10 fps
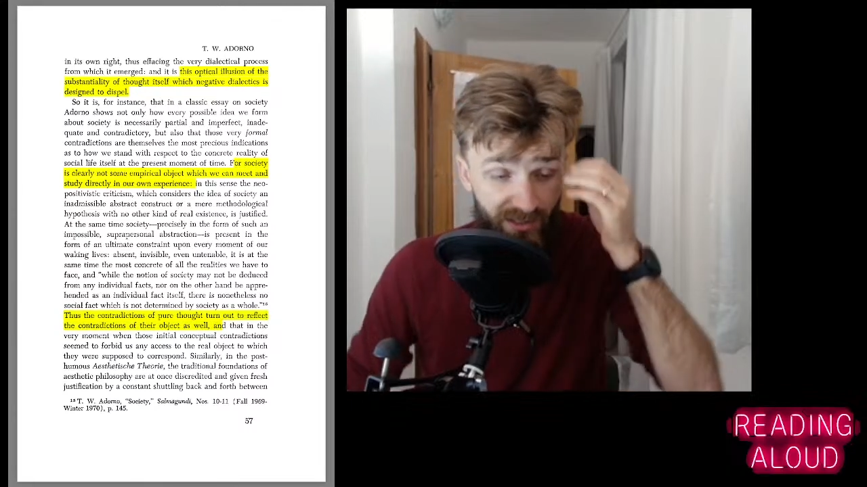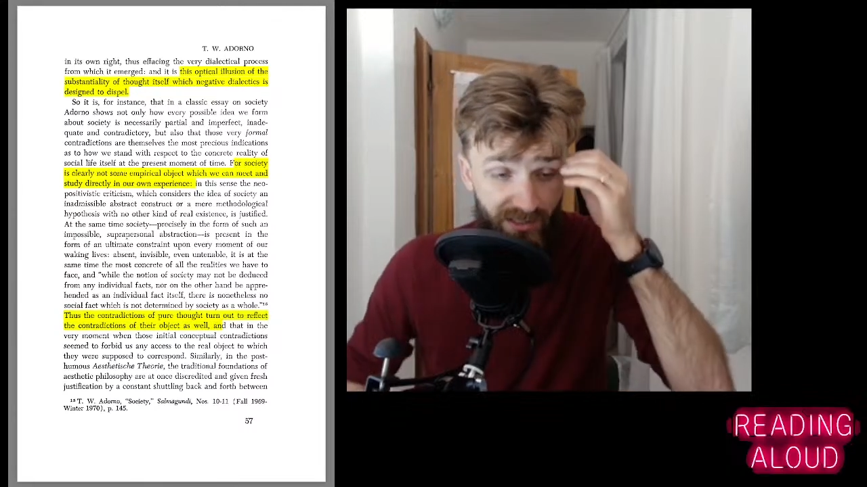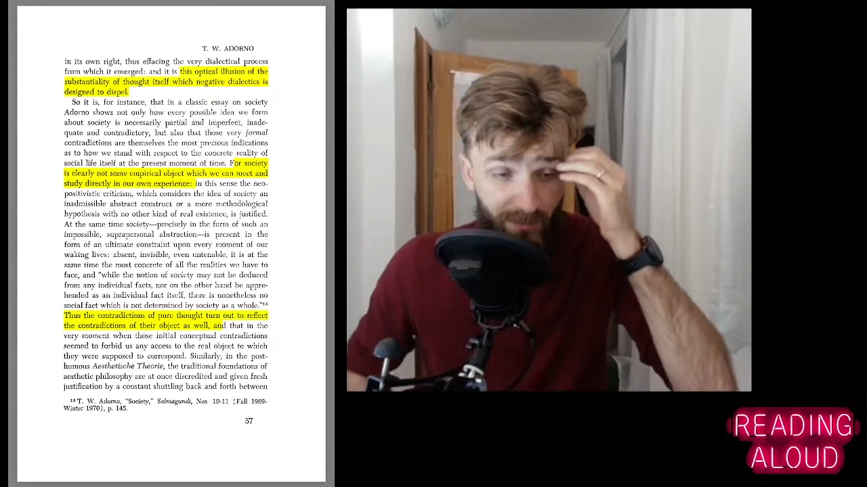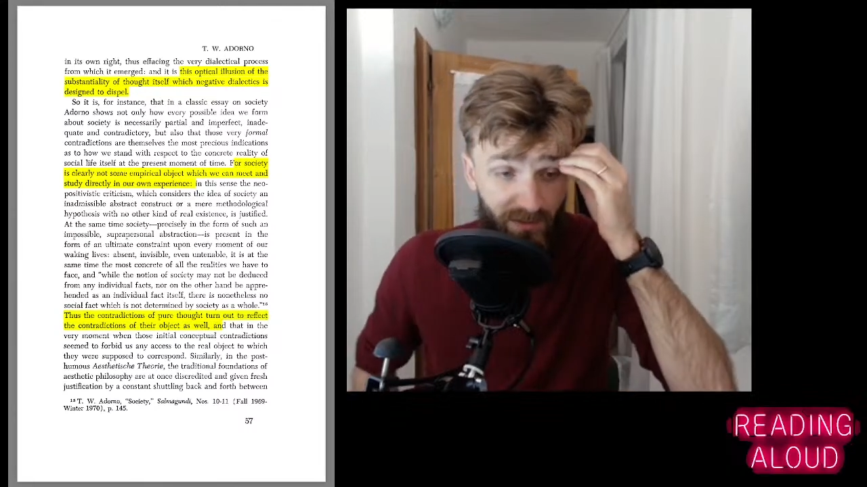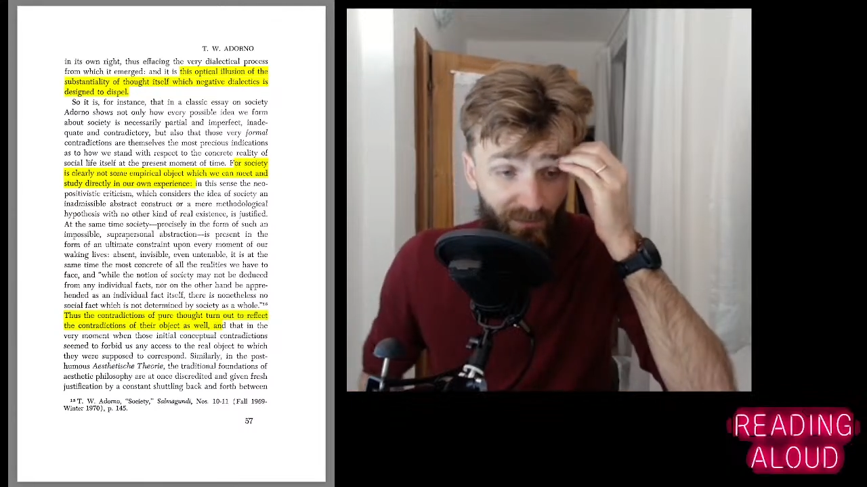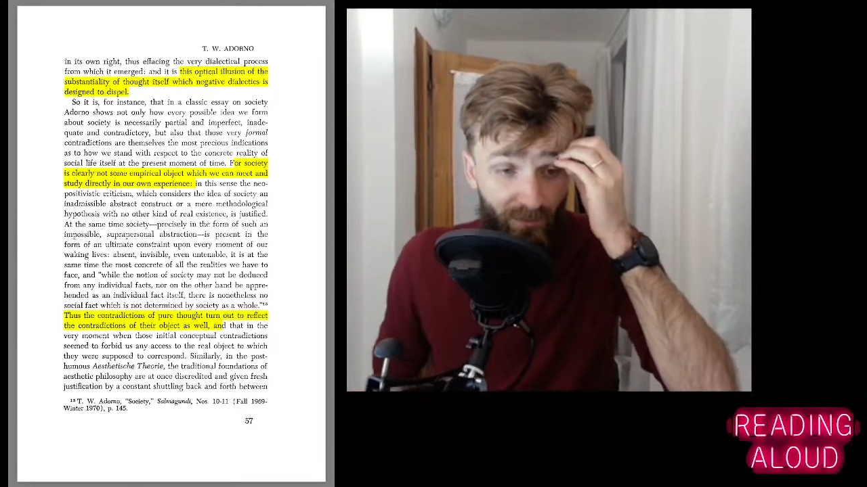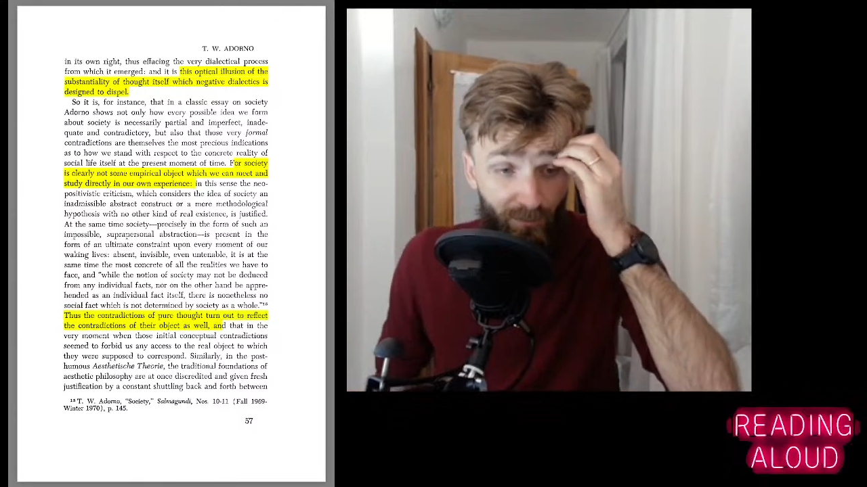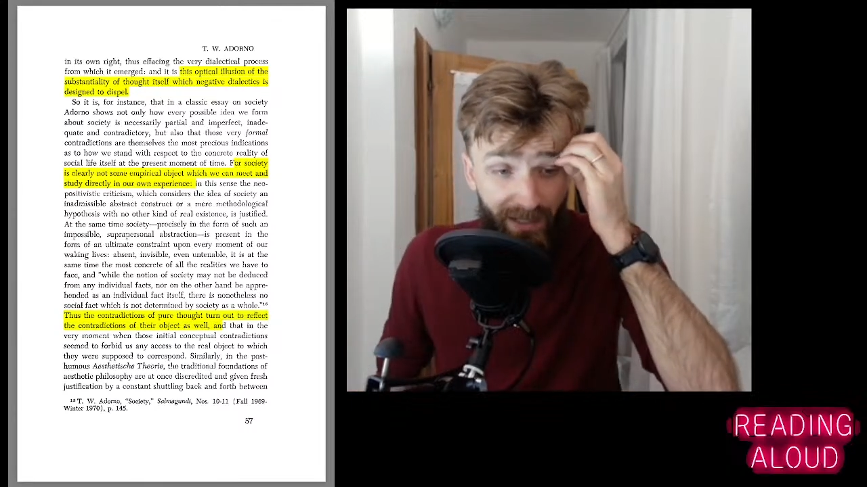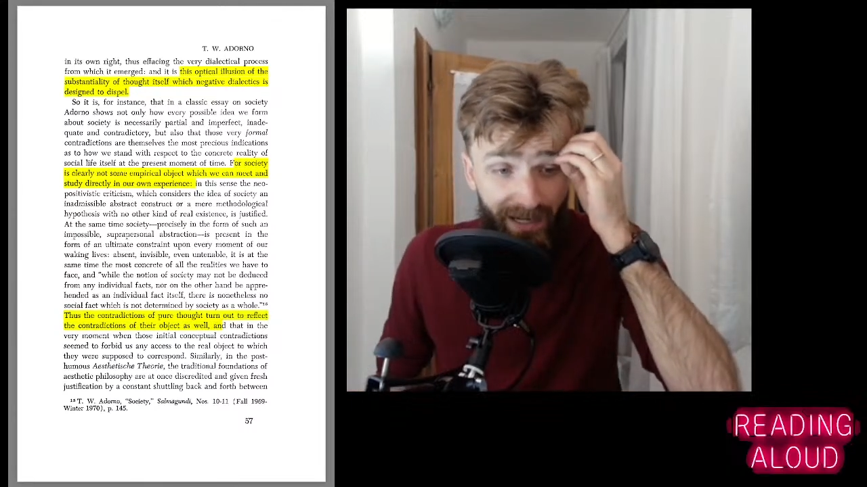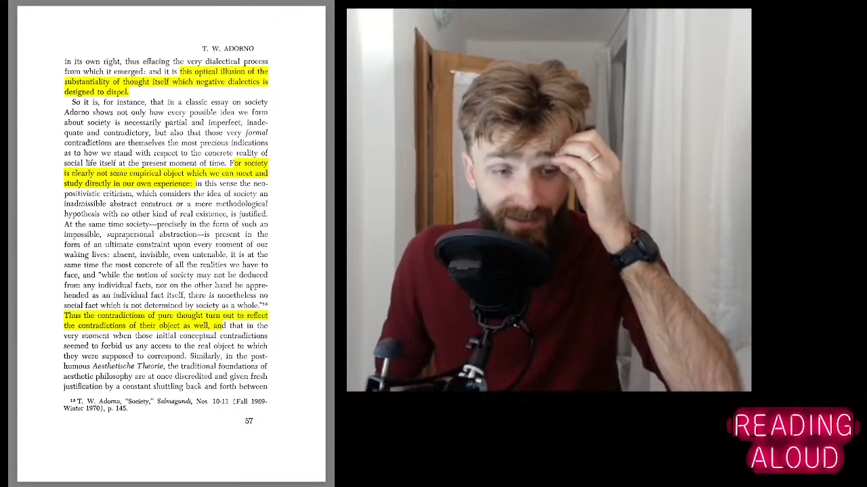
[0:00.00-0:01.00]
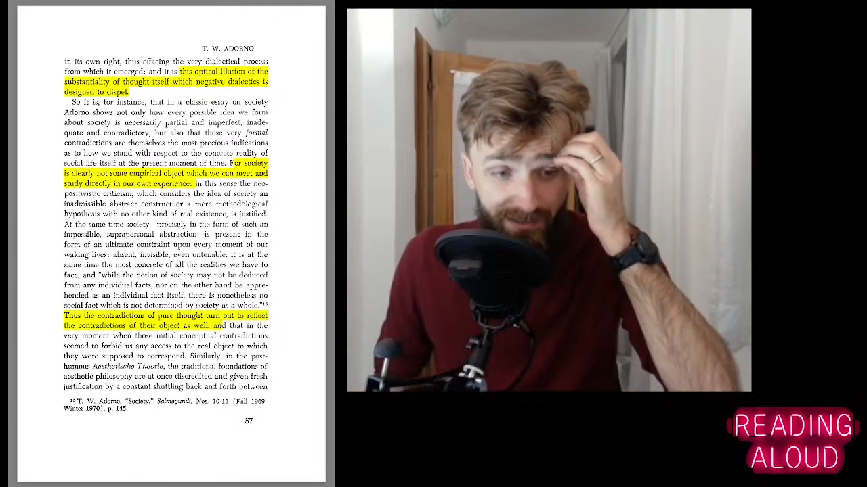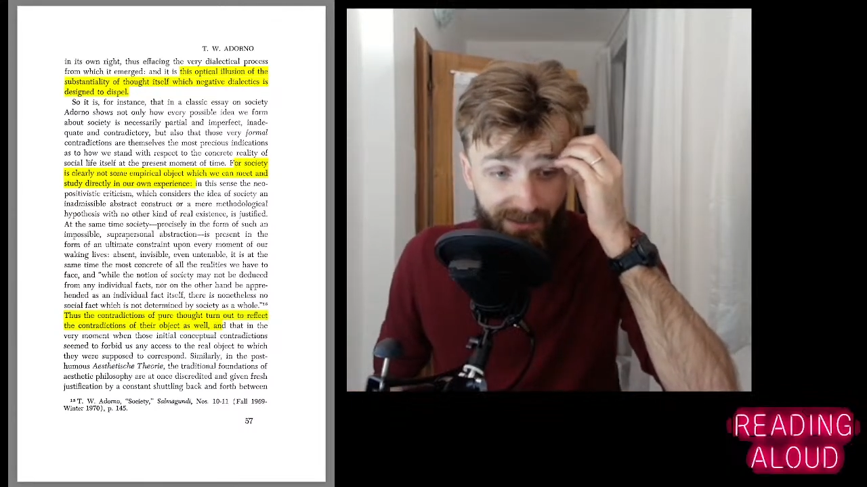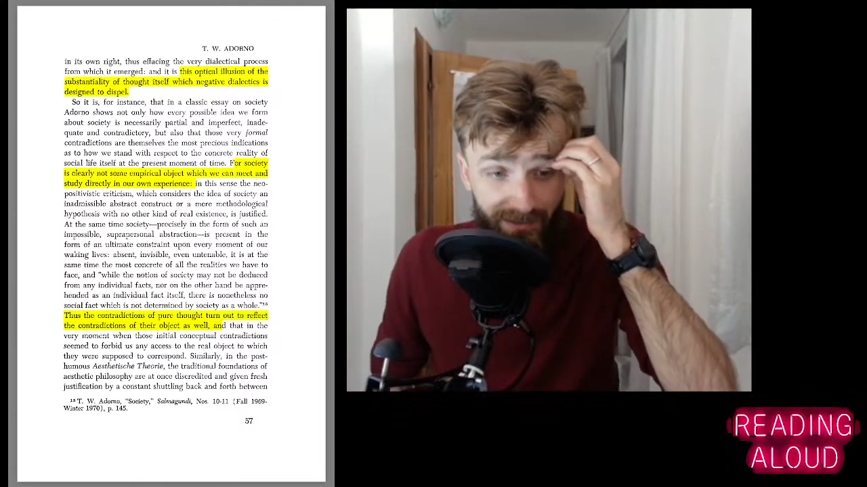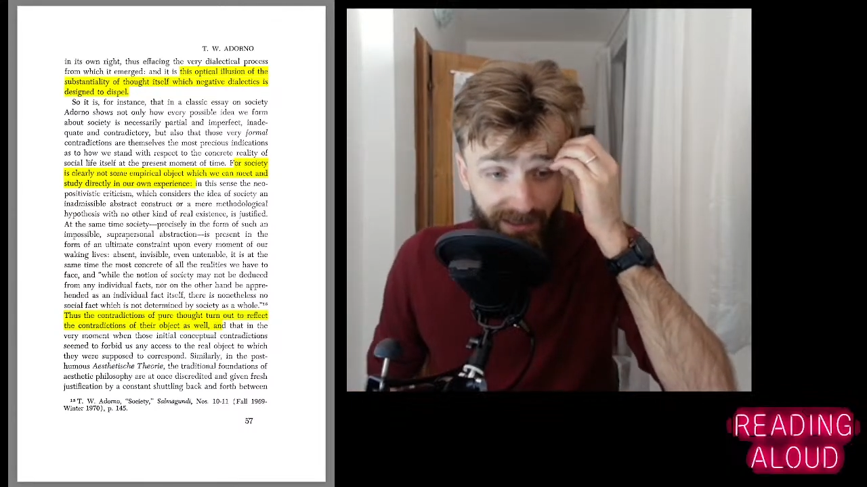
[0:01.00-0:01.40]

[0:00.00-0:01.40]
seem to forbid us